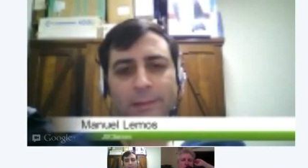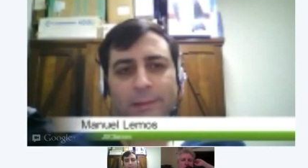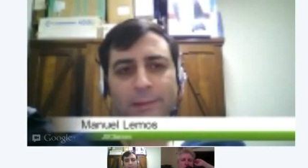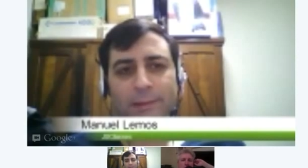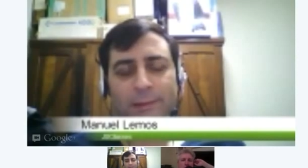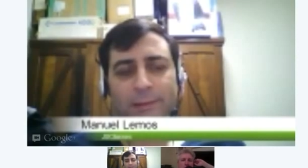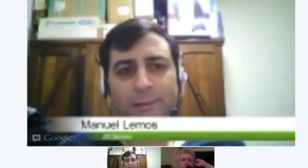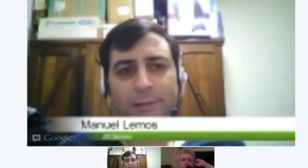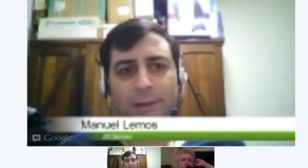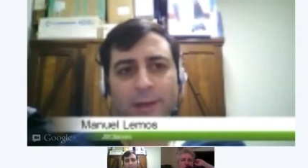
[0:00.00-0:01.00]
This
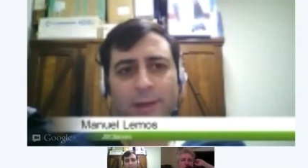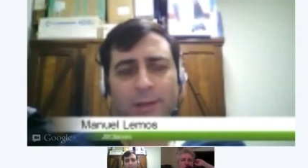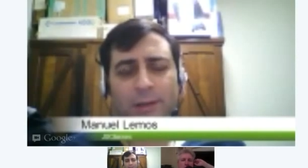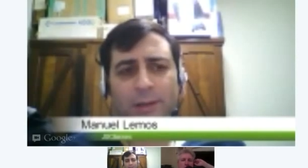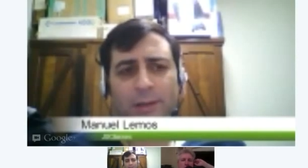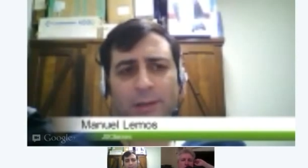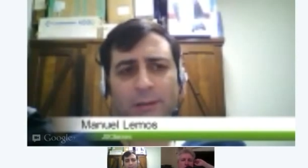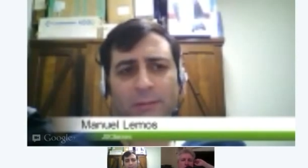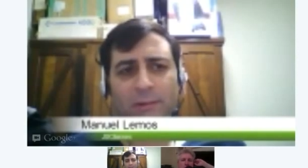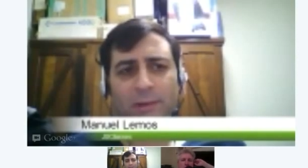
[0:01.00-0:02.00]

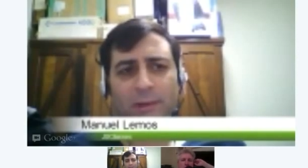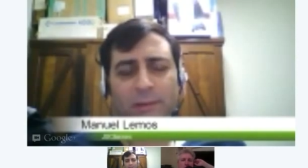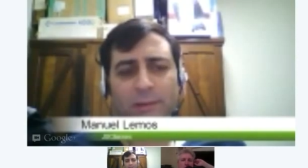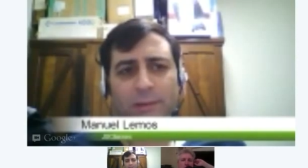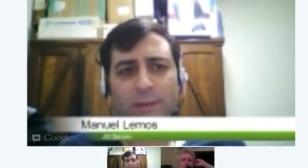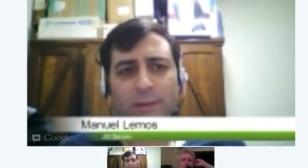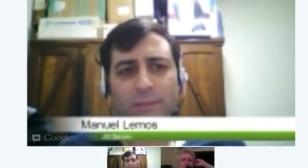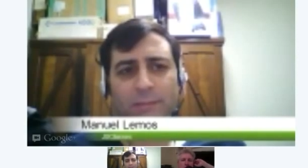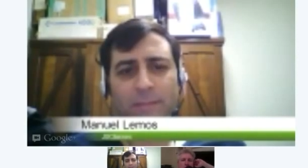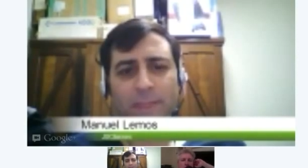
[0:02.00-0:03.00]
article is
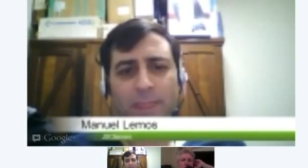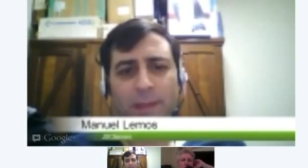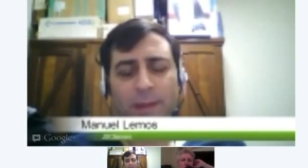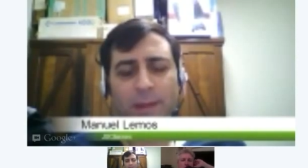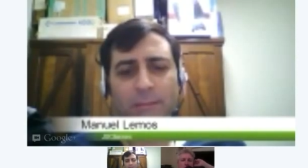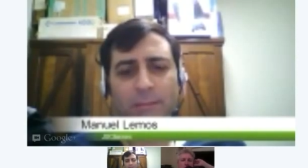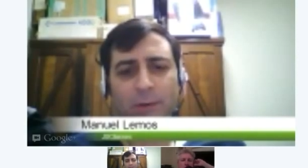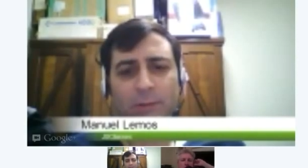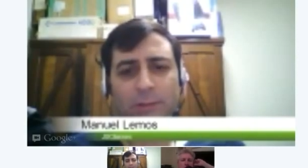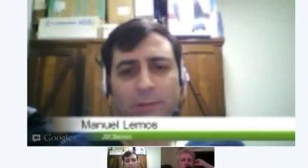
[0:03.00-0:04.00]

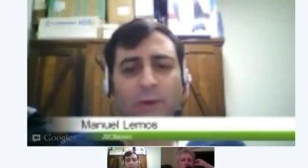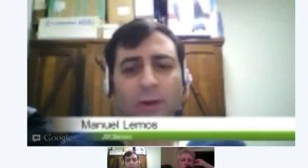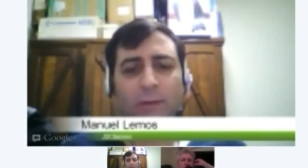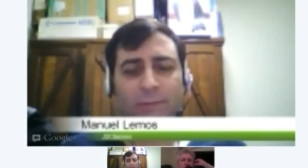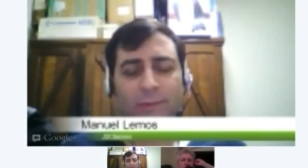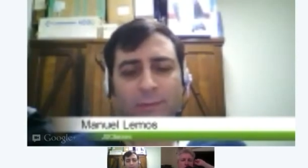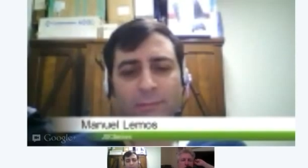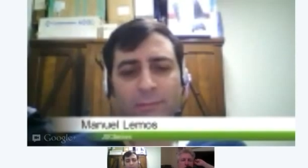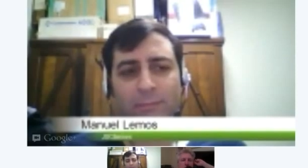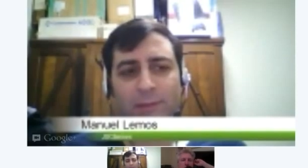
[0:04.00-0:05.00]
browsers evolved,
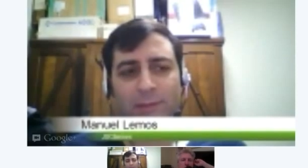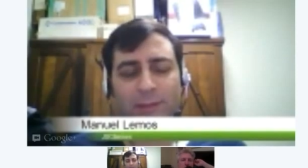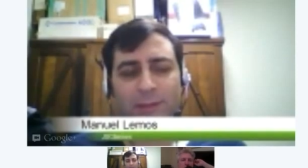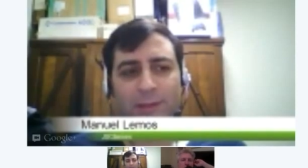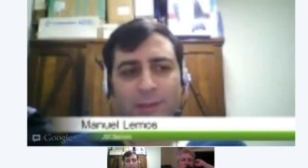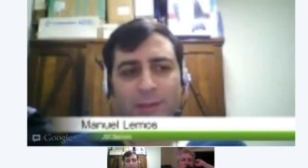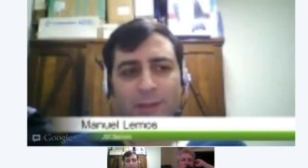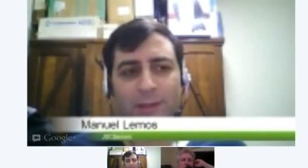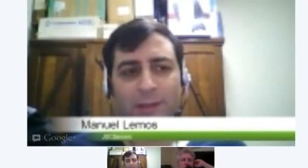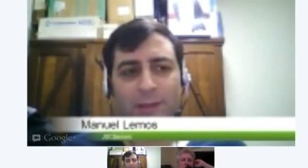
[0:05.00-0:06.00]
but
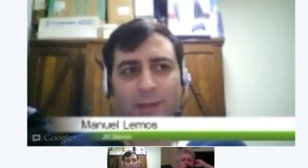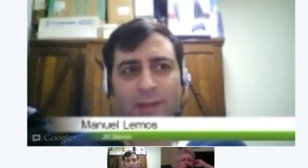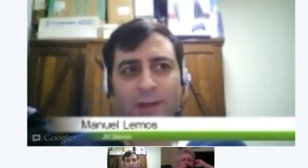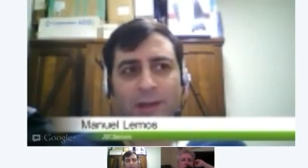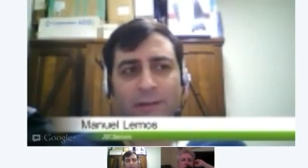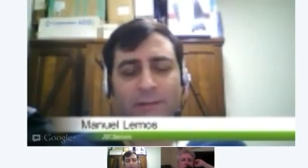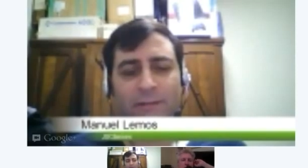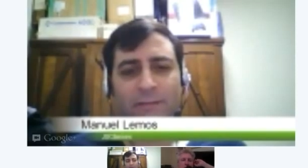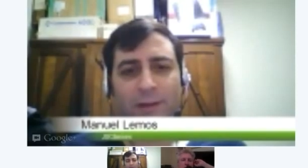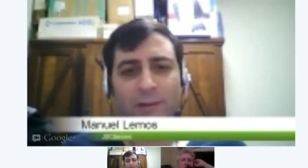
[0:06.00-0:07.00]
they
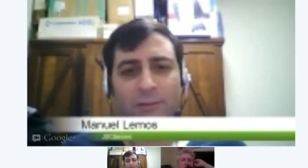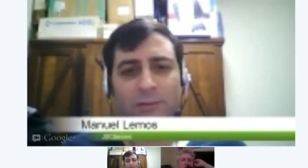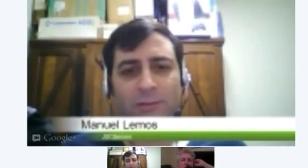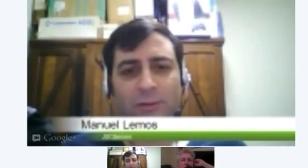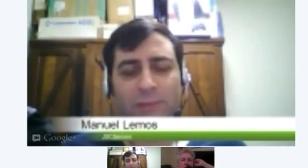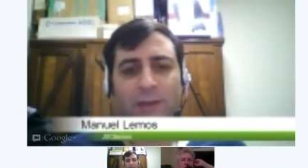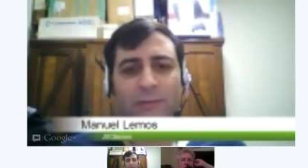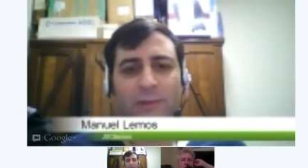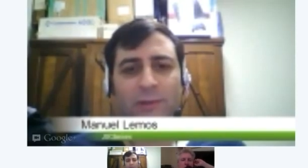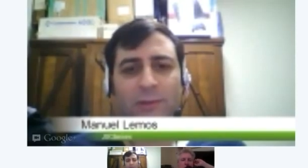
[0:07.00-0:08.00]
have now so many
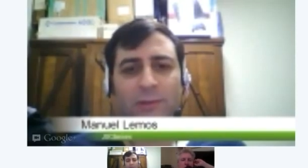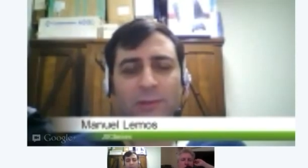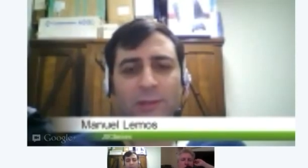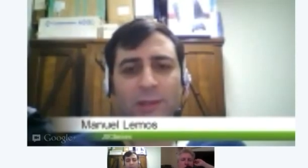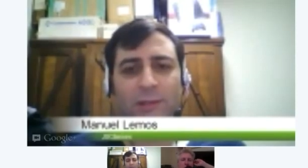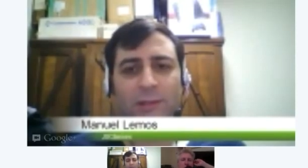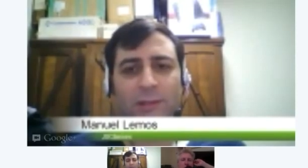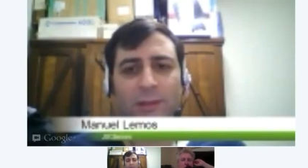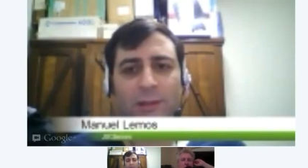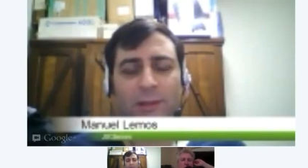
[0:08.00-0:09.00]
features that
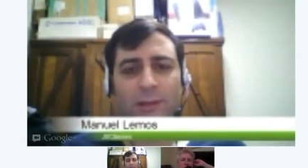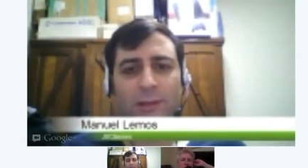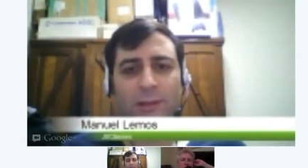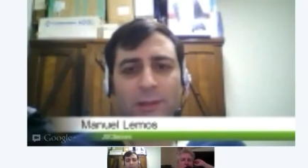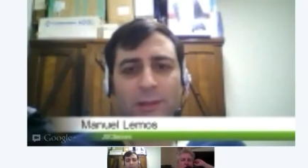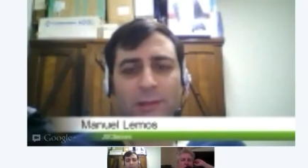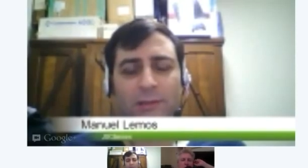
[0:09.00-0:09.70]
it